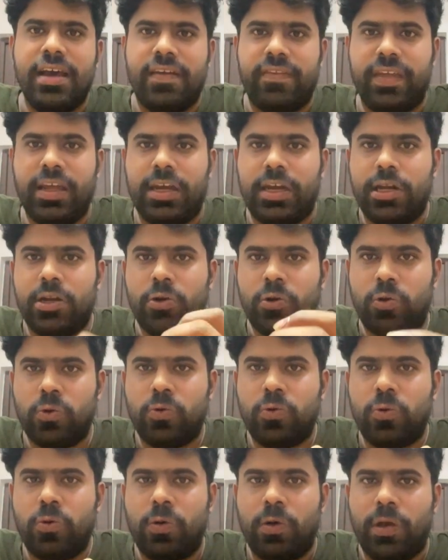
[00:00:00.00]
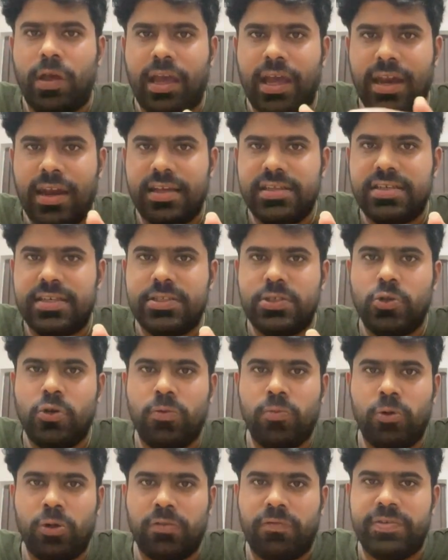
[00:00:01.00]
They tend to energize
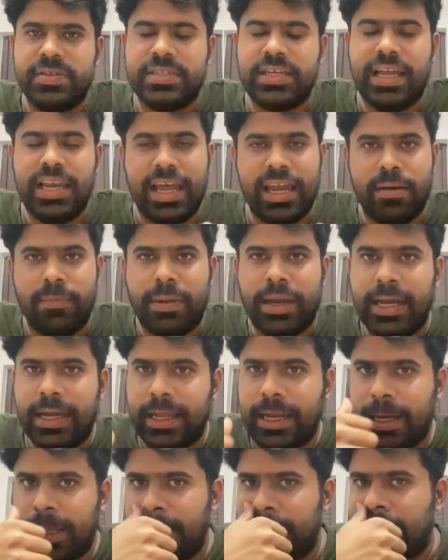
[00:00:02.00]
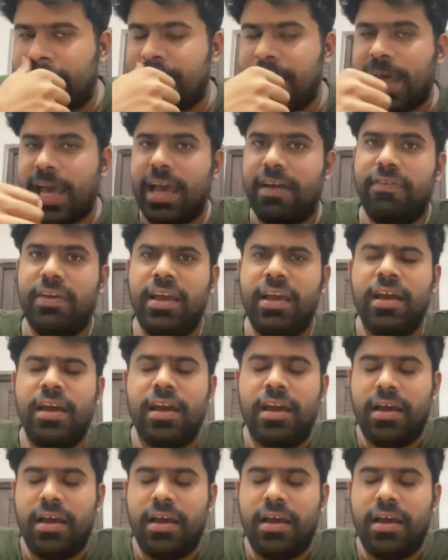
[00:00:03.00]
you both physically and mentally. And having